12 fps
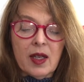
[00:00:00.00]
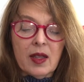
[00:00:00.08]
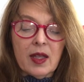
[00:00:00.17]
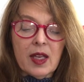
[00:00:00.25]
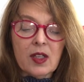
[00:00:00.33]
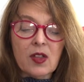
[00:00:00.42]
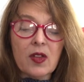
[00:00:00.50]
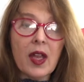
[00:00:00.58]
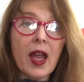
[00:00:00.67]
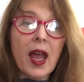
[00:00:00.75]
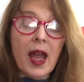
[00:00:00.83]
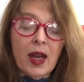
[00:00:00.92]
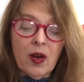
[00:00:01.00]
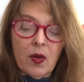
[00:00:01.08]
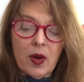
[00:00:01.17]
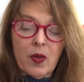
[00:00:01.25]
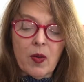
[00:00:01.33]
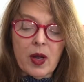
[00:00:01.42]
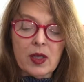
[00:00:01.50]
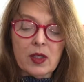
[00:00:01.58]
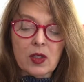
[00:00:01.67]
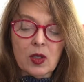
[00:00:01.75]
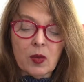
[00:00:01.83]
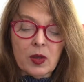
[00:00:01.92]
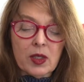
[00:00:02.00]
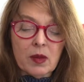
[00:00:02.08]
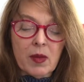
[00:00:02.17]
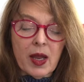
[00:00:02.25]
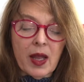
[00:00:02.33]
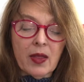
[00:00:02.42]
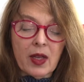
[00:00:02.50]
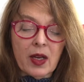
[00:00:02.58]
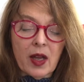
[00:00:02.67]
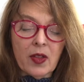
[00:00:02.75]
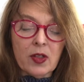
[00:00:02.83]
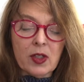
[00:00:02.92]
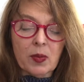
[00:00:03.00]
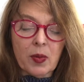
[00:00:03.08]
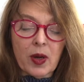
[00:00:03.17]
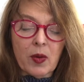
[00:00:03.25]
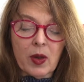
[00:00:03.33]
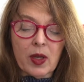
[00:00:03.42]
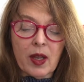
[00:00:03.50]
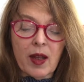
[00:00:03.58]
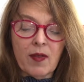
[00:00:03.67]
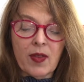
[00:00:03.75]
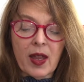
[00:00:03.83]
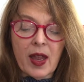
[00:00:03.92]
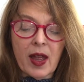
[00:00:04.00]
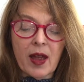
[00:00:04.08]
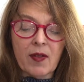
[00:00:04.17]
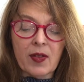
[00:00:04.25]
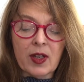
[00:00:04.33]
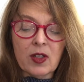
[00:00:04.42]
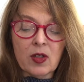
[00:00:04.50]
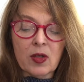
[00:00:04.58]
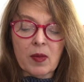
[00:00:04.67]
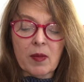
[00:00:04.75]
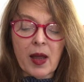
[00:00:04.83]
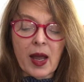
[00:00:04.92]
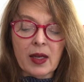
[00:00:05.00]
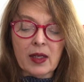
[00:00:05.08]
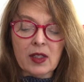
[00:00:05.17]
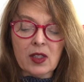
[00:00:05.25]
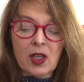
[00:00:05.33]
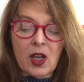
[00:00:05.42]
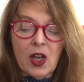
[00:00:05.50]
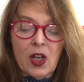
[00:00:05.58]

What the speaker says: These are the angry ones who would demand that others bring what love they have into the madness,